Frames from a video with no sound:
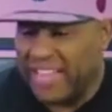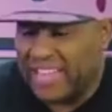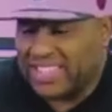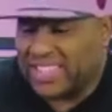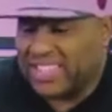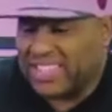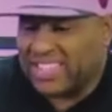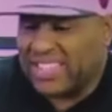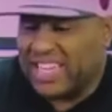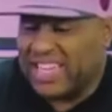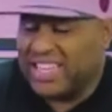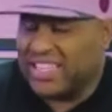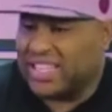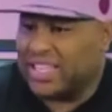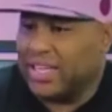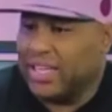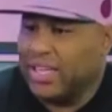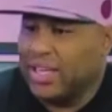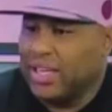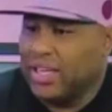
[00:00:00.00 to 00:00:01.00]
That's a
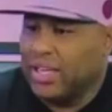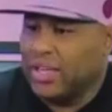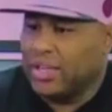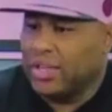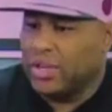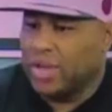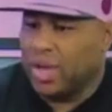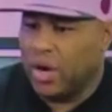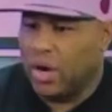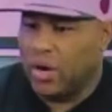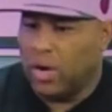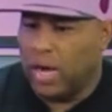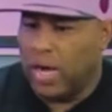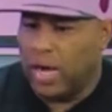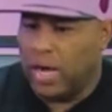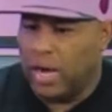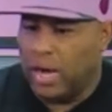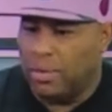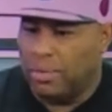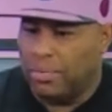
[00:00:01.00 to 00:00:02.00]
season,
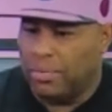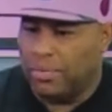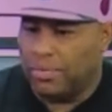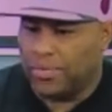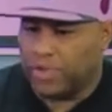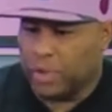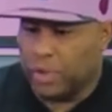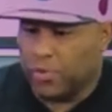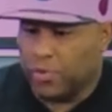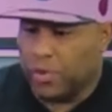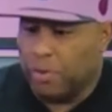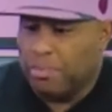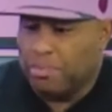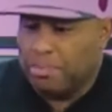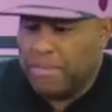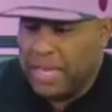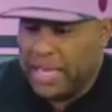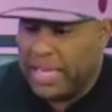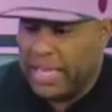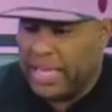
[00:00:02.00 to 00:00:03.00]
So for
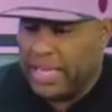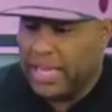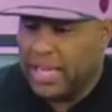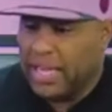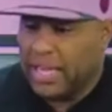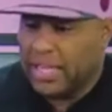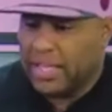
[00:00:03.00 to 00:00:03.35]
me,